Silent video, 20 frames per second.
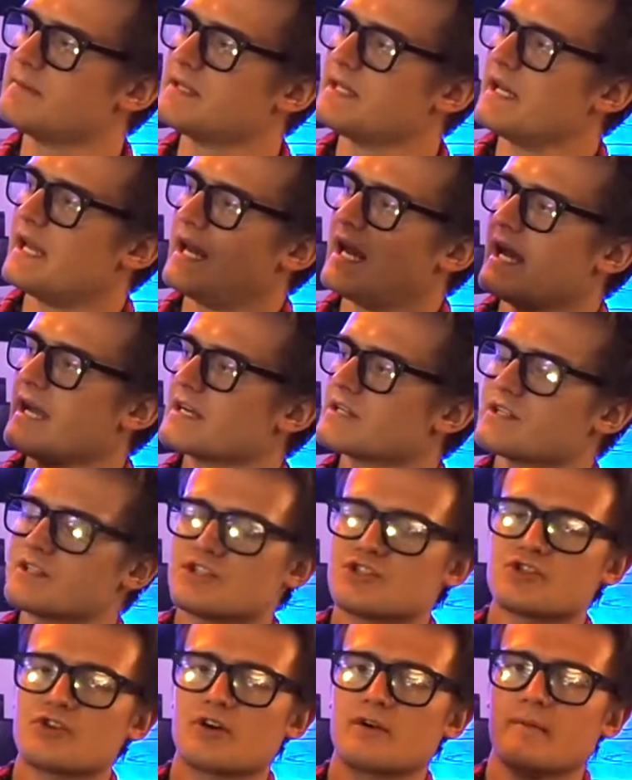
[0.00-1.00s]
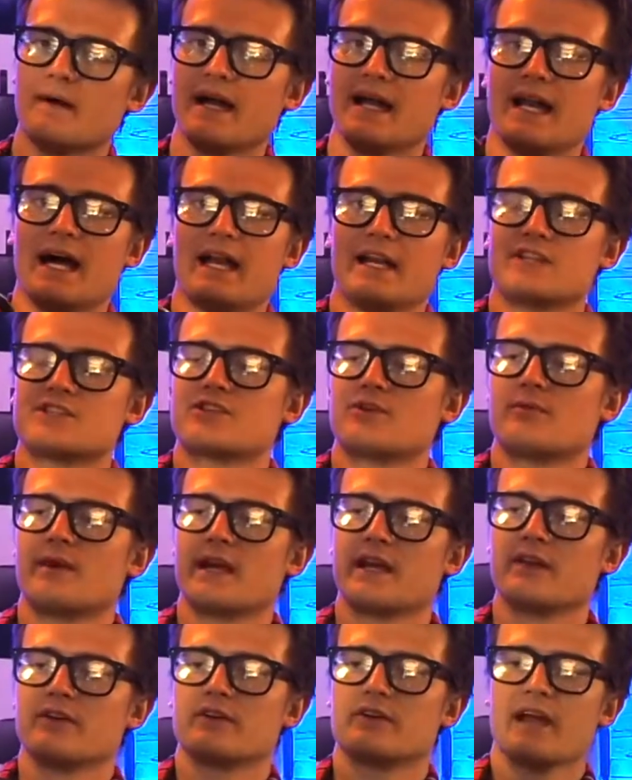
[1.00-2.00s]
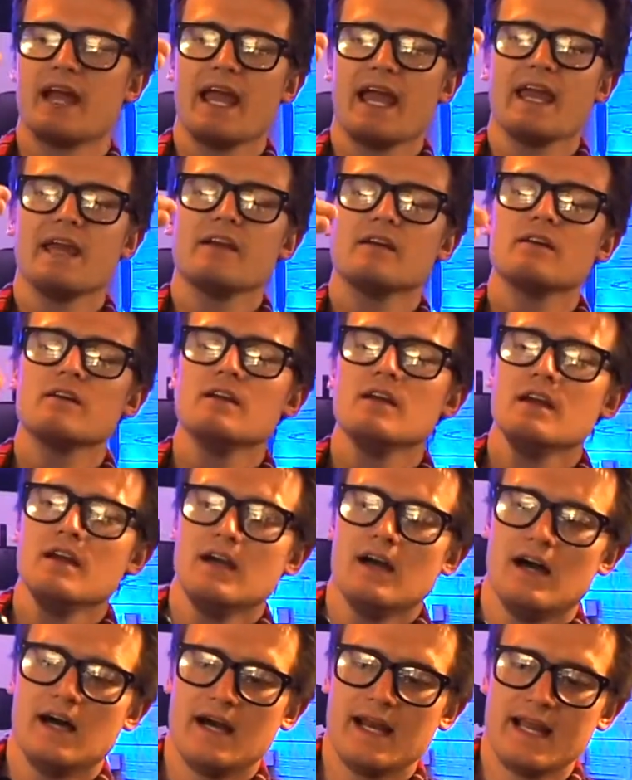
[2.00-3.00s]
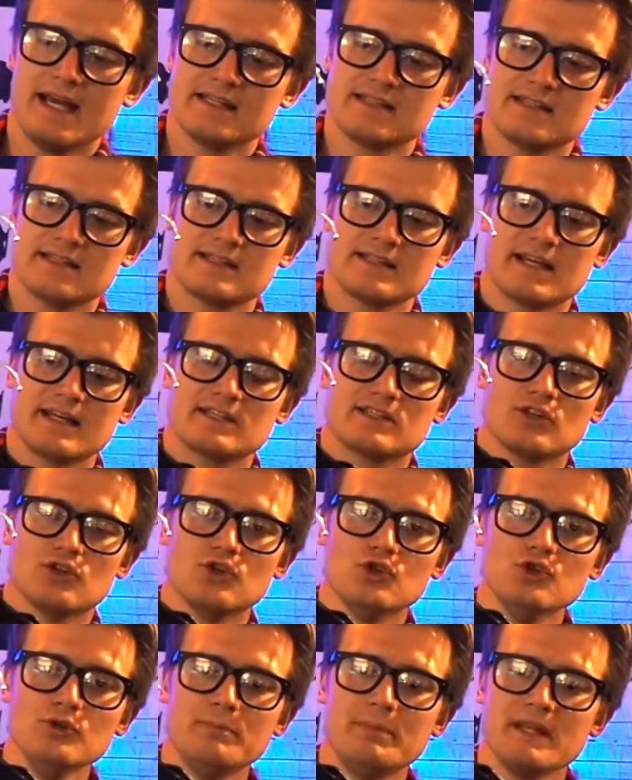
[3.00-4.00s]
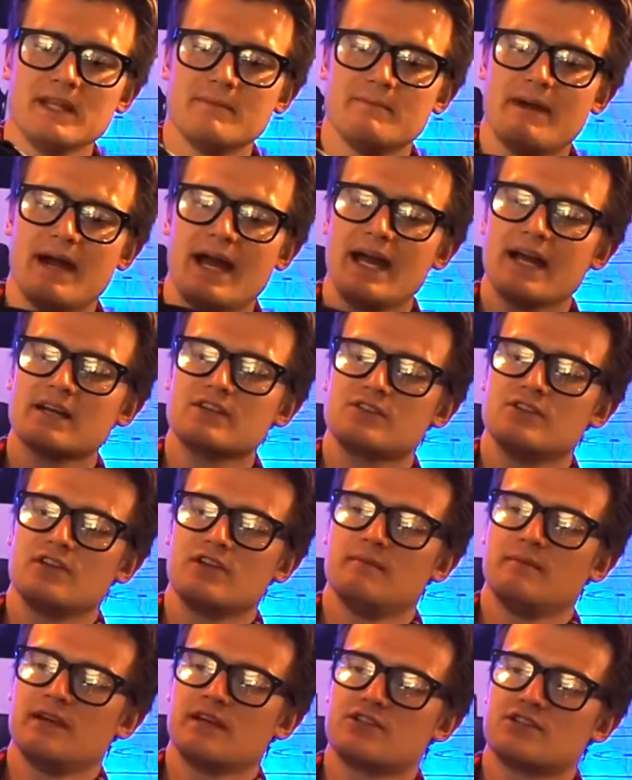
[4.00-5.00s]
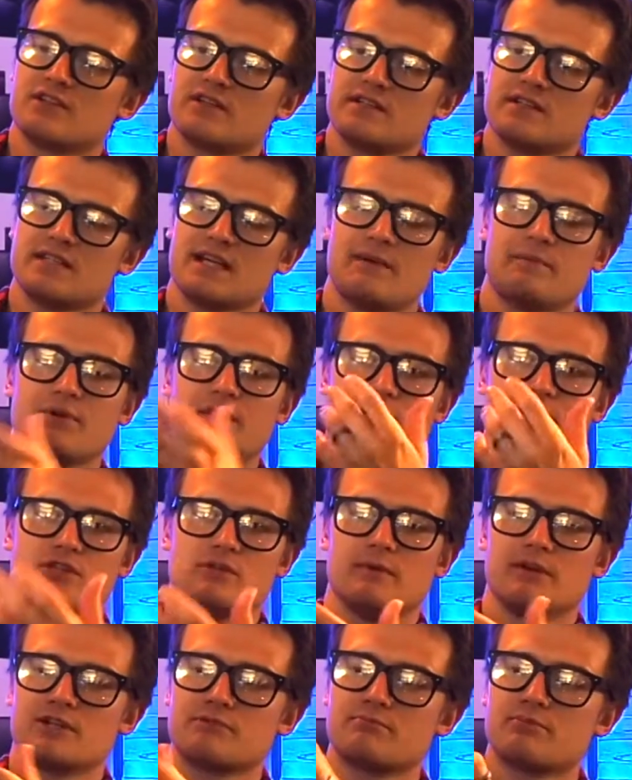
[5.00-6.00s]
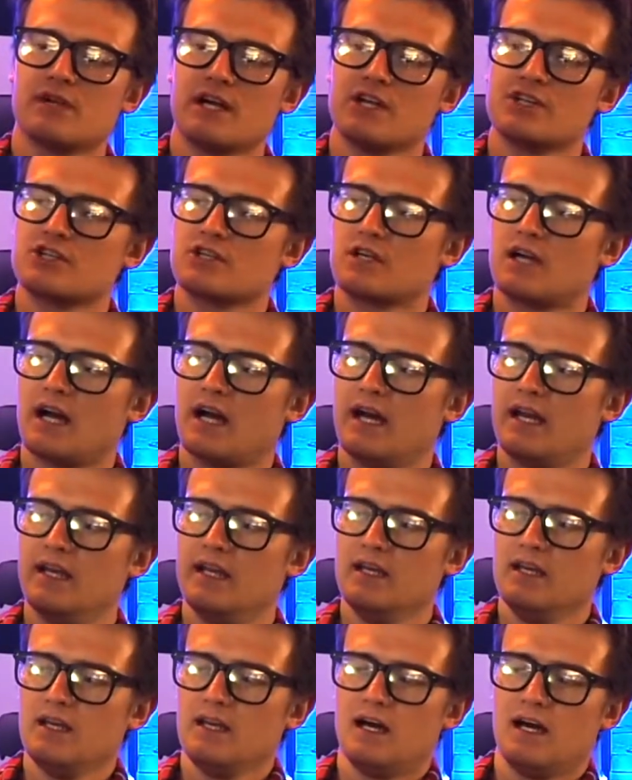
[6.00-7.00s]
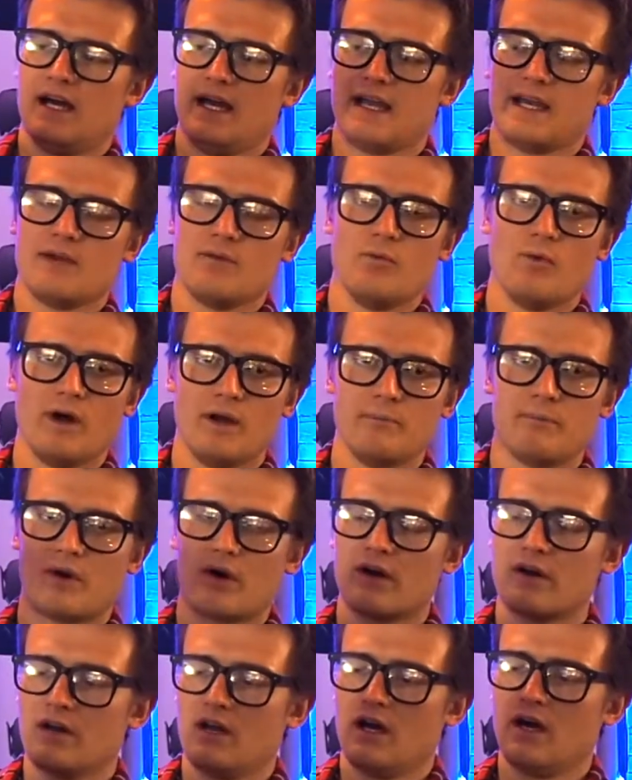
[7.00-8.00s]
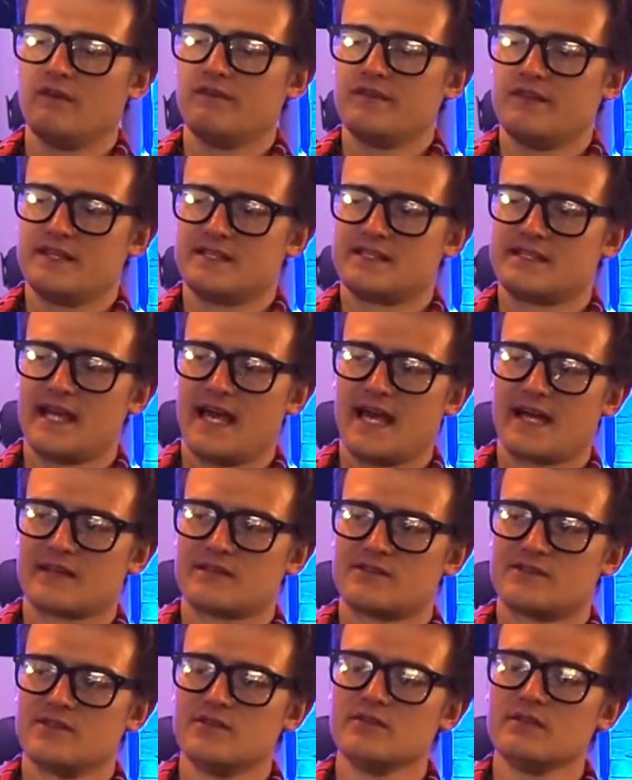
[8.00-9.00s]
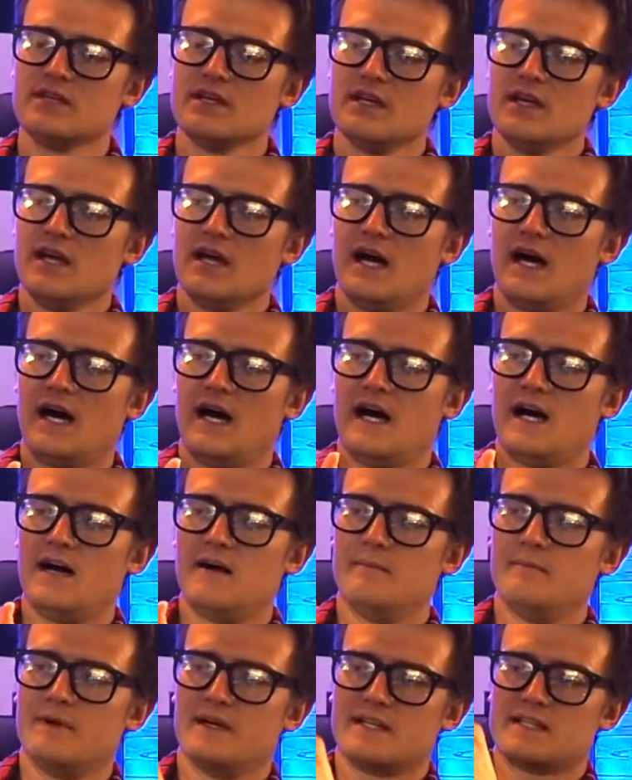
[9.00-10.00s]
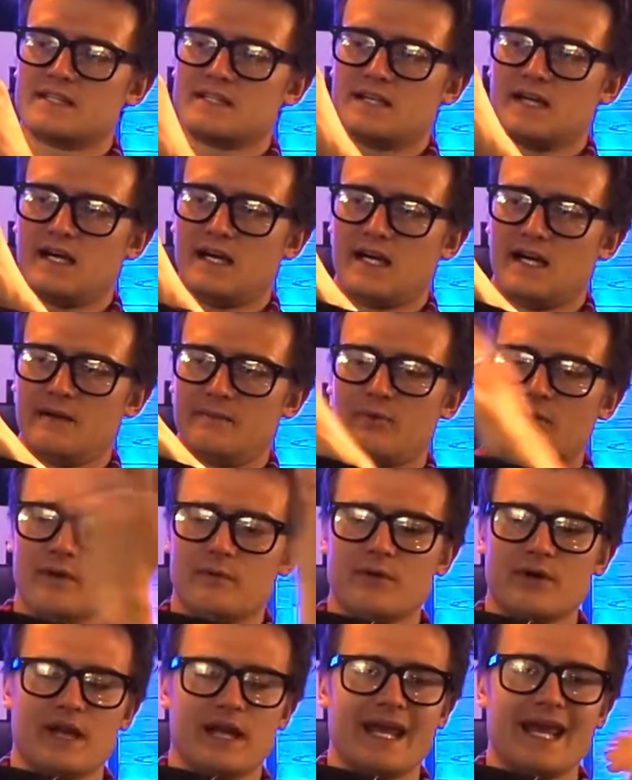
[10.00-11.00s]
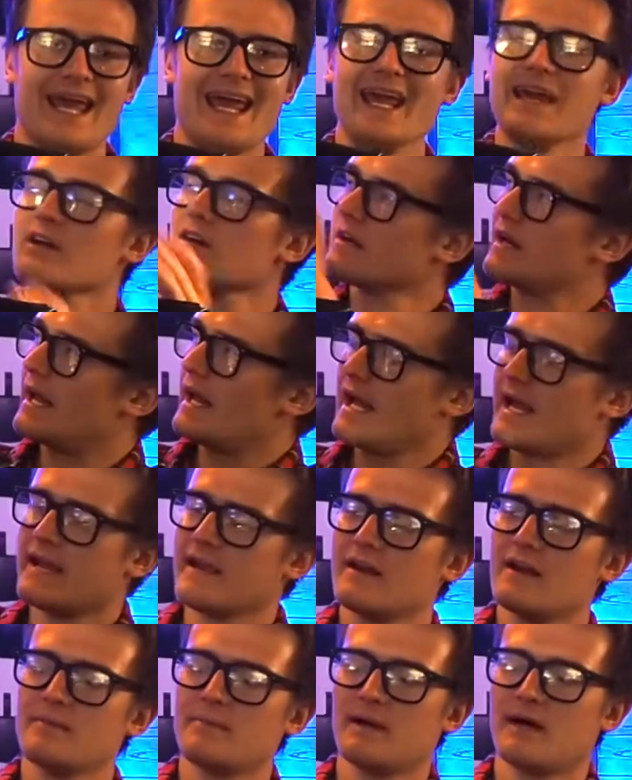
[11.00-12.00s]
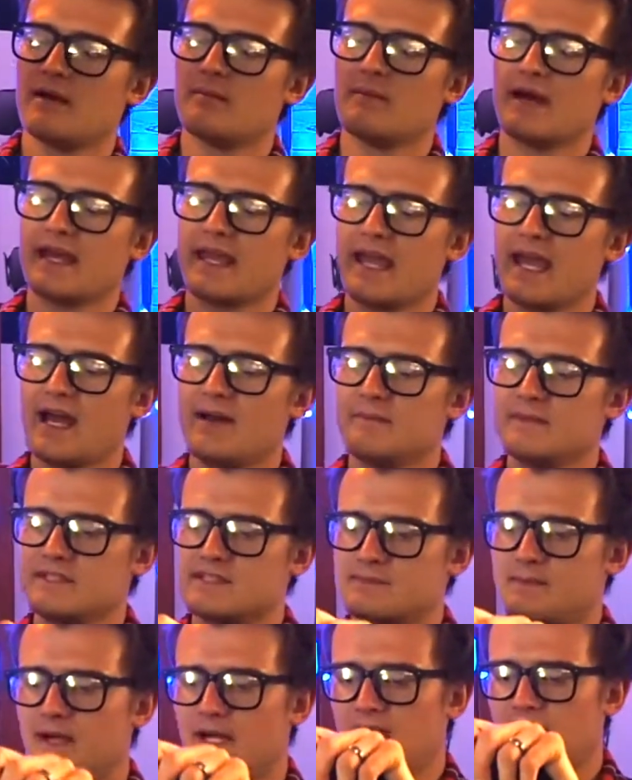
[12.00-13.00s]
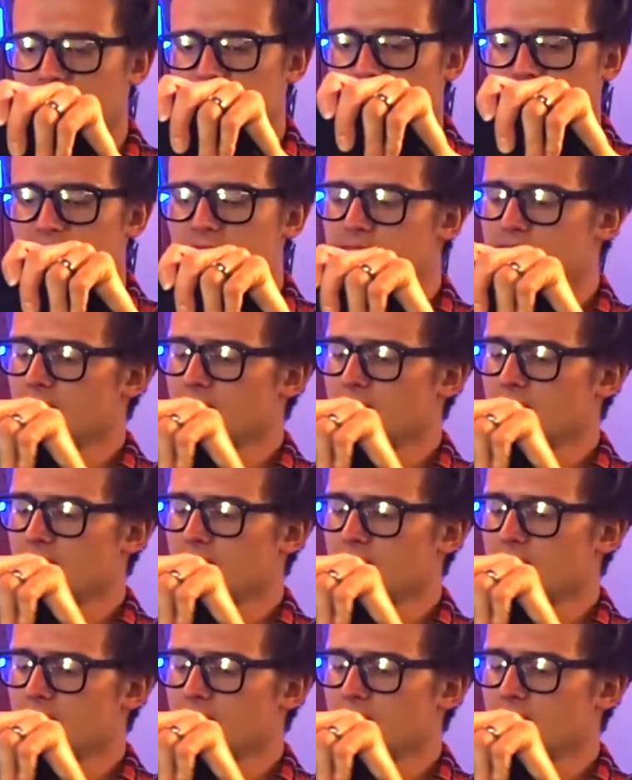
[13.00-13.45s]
it, and I actually store mine on just a regular hanger. It has this nice loop in the back, so you can make sure it's not putting too much pressure on any one part of this TactSuit. But I put it on a hanger, and I hang it up on my cabinets behind me.